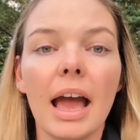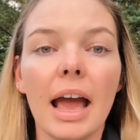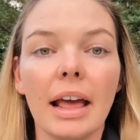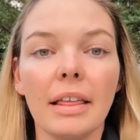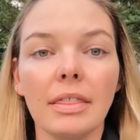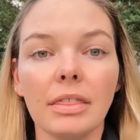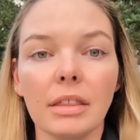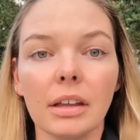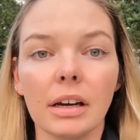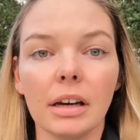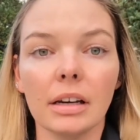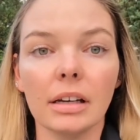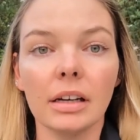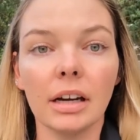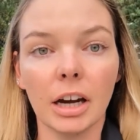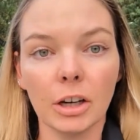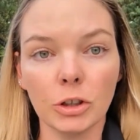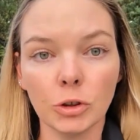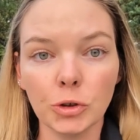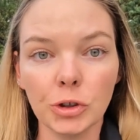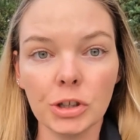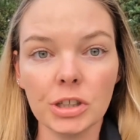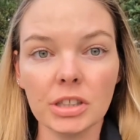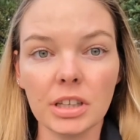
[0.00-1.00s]
In the
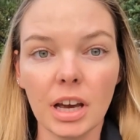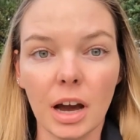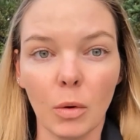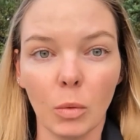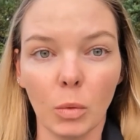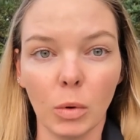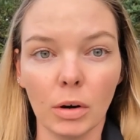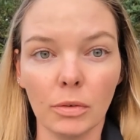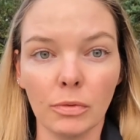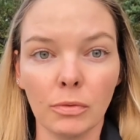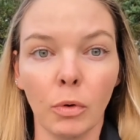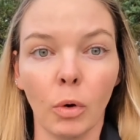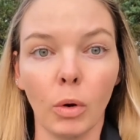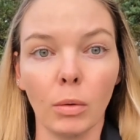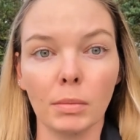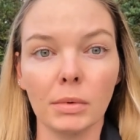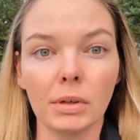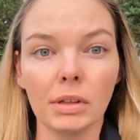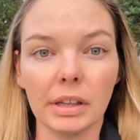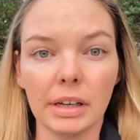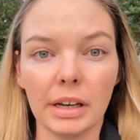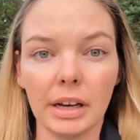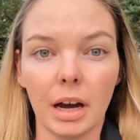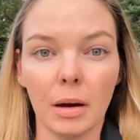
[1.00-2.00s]
countries that were
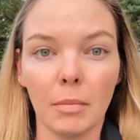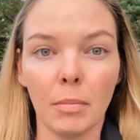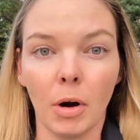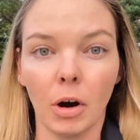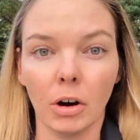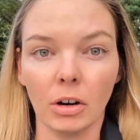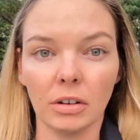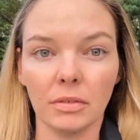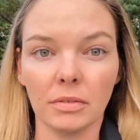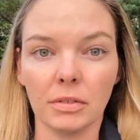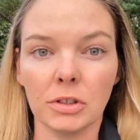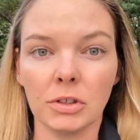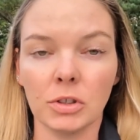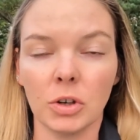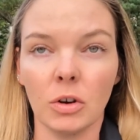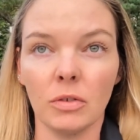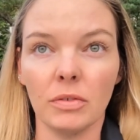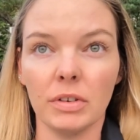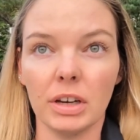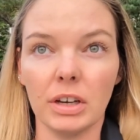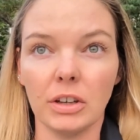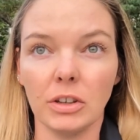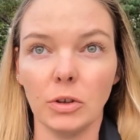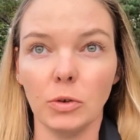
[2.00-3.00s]
formerly a part of the
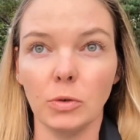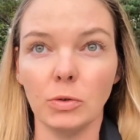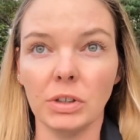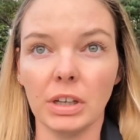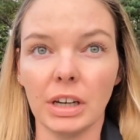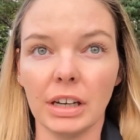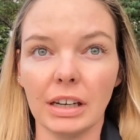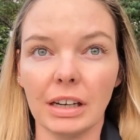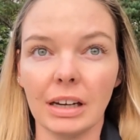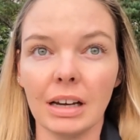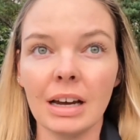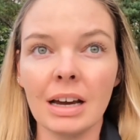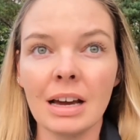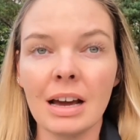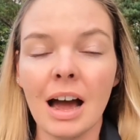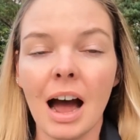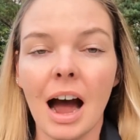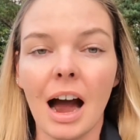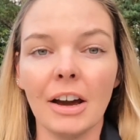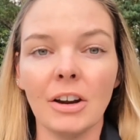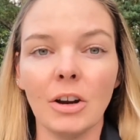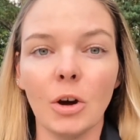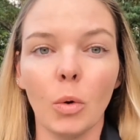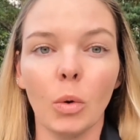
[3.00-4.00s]
Soviet Union,
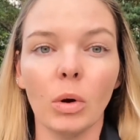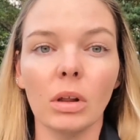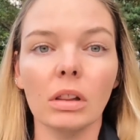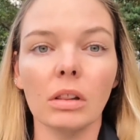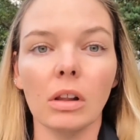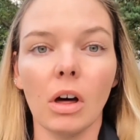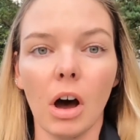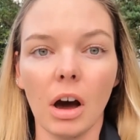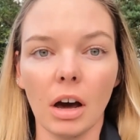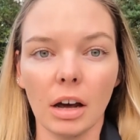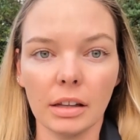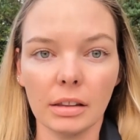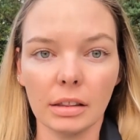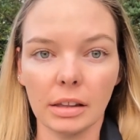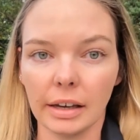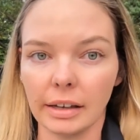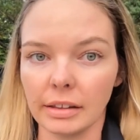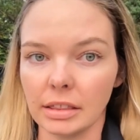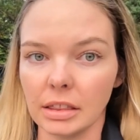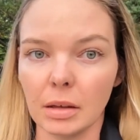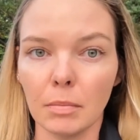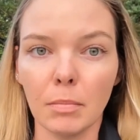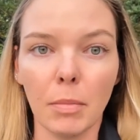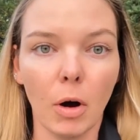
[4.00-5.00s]
I know a lot,
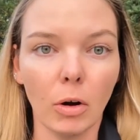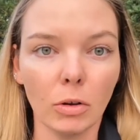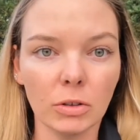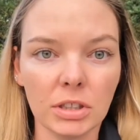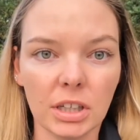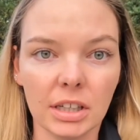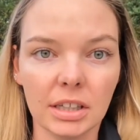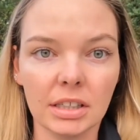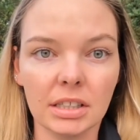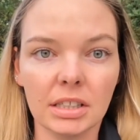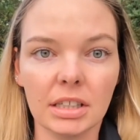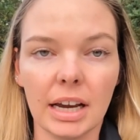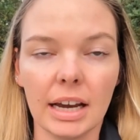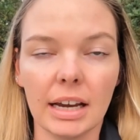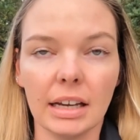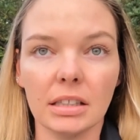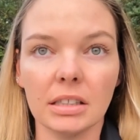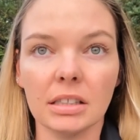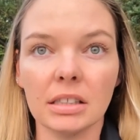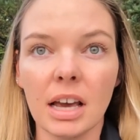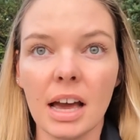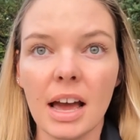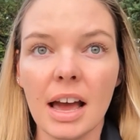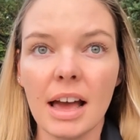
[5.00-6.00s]
like the Baltic
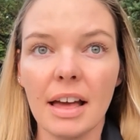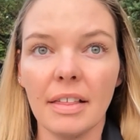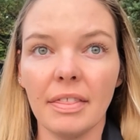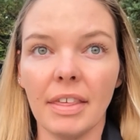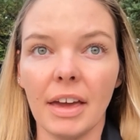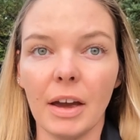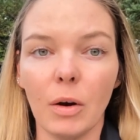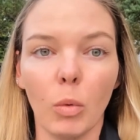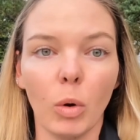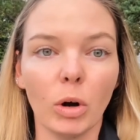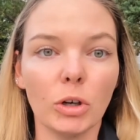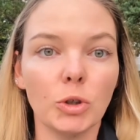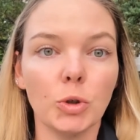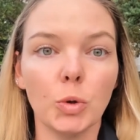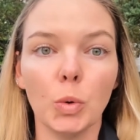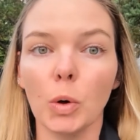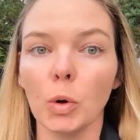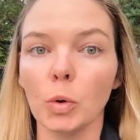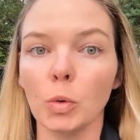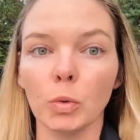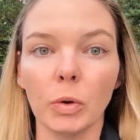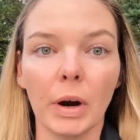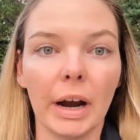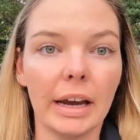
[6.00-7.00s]
states, they want
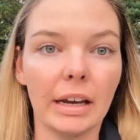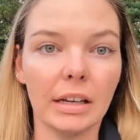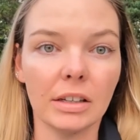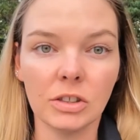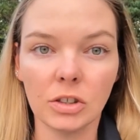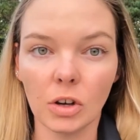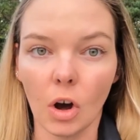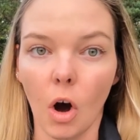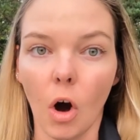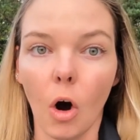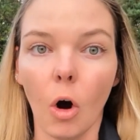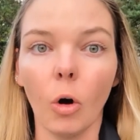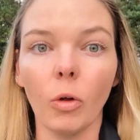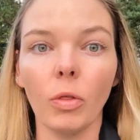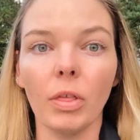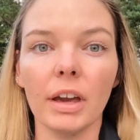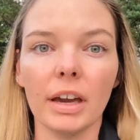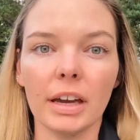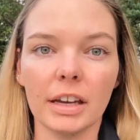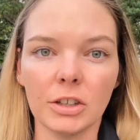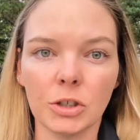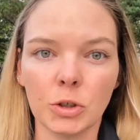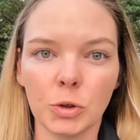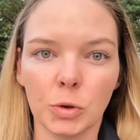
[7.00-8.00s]
to erase all the
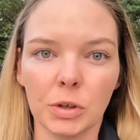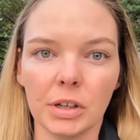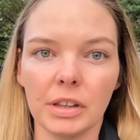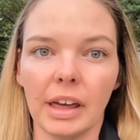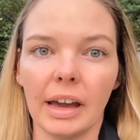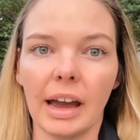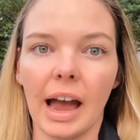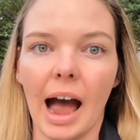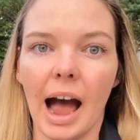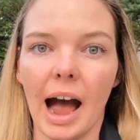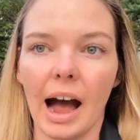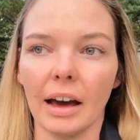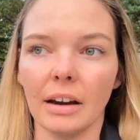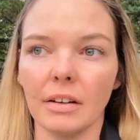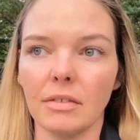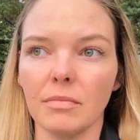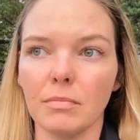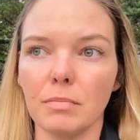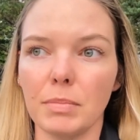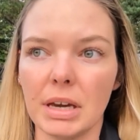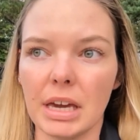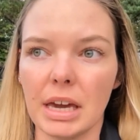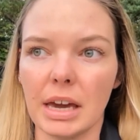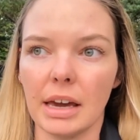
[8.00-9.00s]
history they had
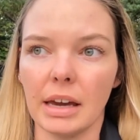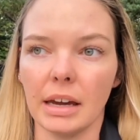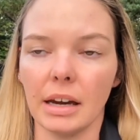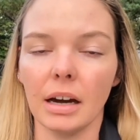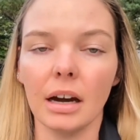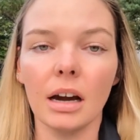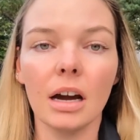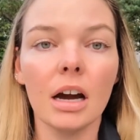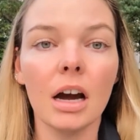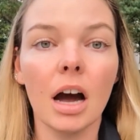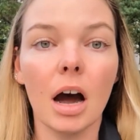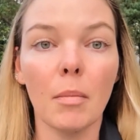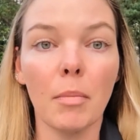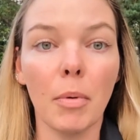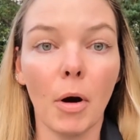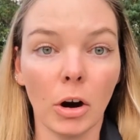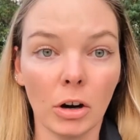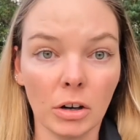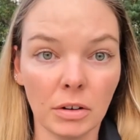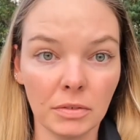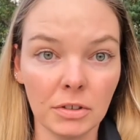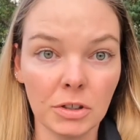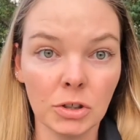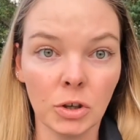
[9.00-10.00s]
of being a
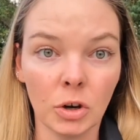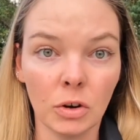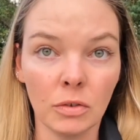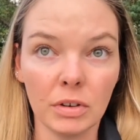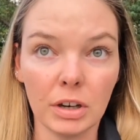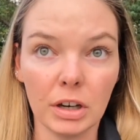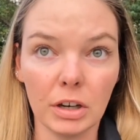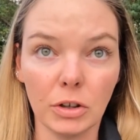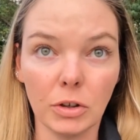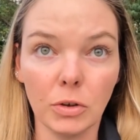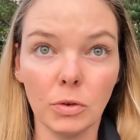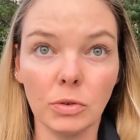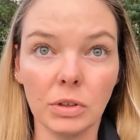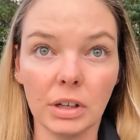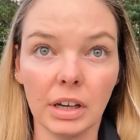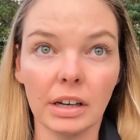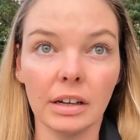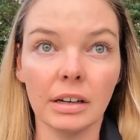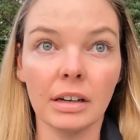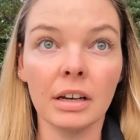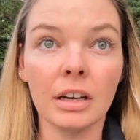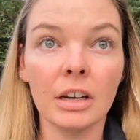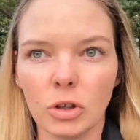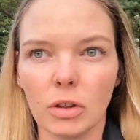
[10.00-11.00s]
part of the Soviet
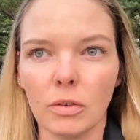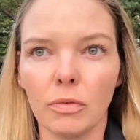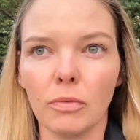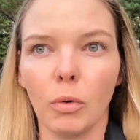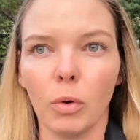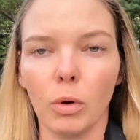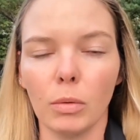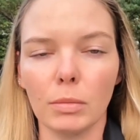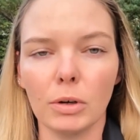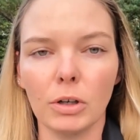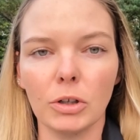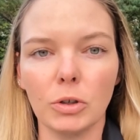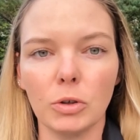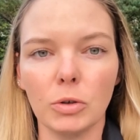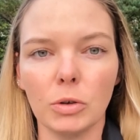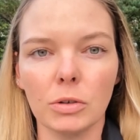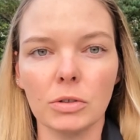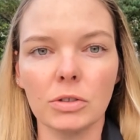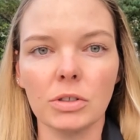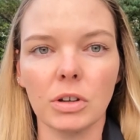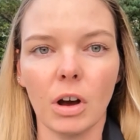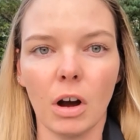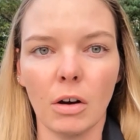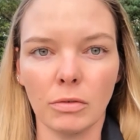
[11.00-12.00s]
Union. Do the former
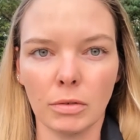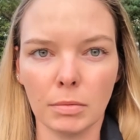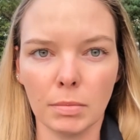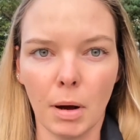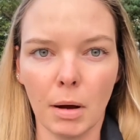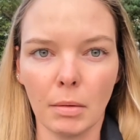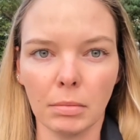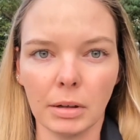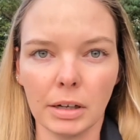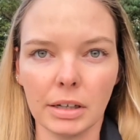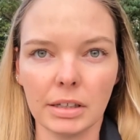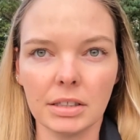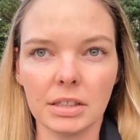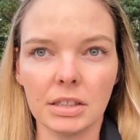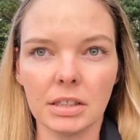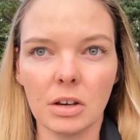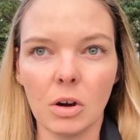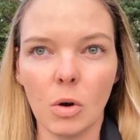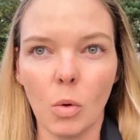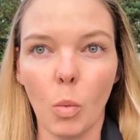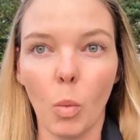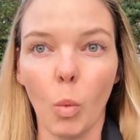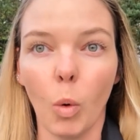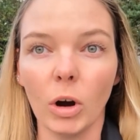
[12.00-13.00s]
Yugoslav republics
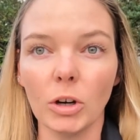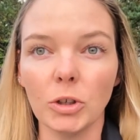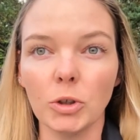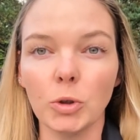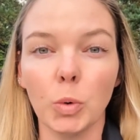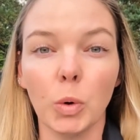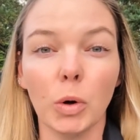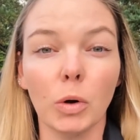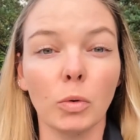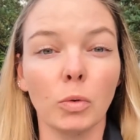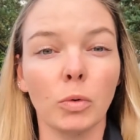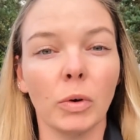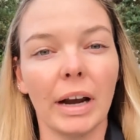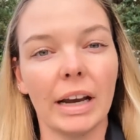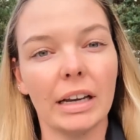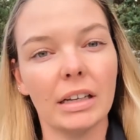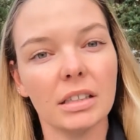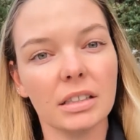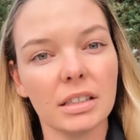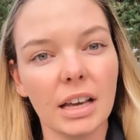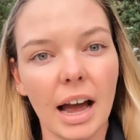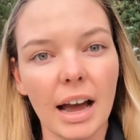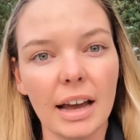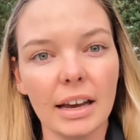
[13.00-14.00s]
want to
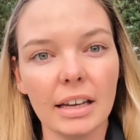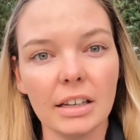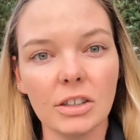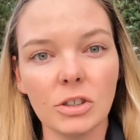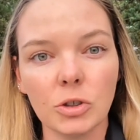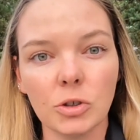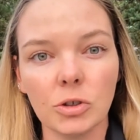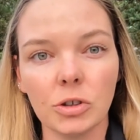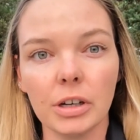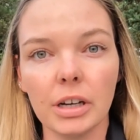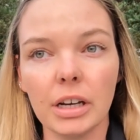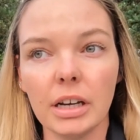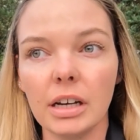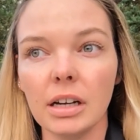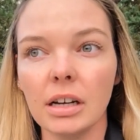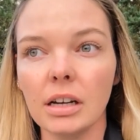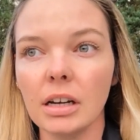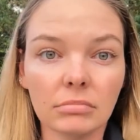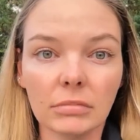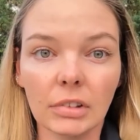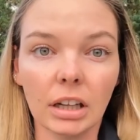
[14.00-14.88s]
erase that history?